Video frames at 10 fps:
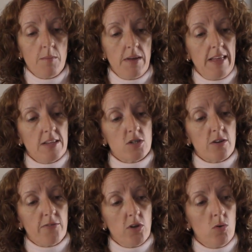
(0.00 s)
But there's just
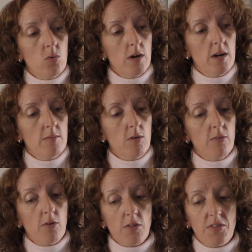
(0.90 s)
a few
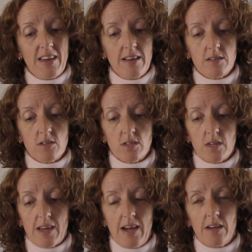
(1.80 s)
other things just
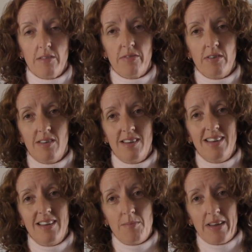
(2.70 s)
to kind of
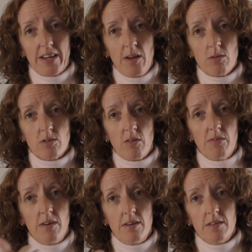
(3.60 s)
make a note of.
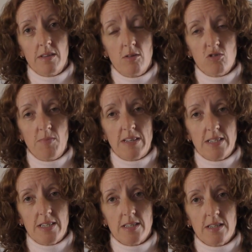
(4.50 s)
100 meter
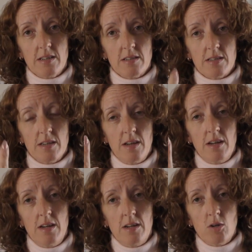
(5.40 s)
distance,
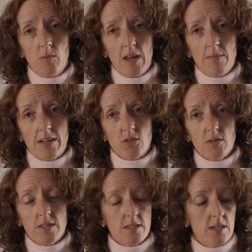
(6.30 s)
AA
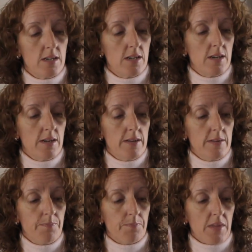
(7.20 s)
batteries,
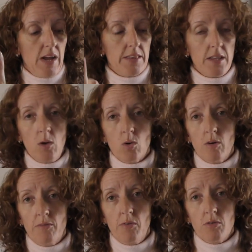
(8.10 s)
and the low
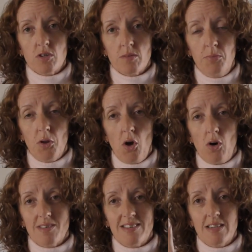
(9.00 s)
cut function, put it
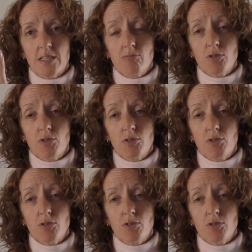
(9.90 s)
on to